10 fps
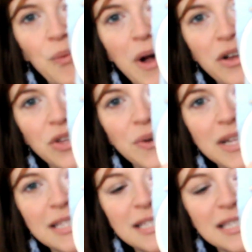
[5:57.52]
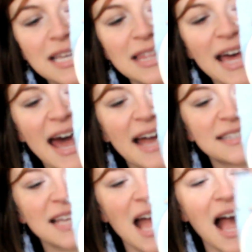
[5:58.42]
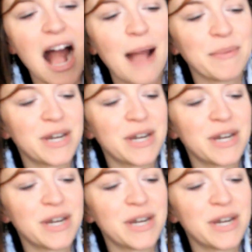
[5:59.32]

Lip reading: well you can see that. I'm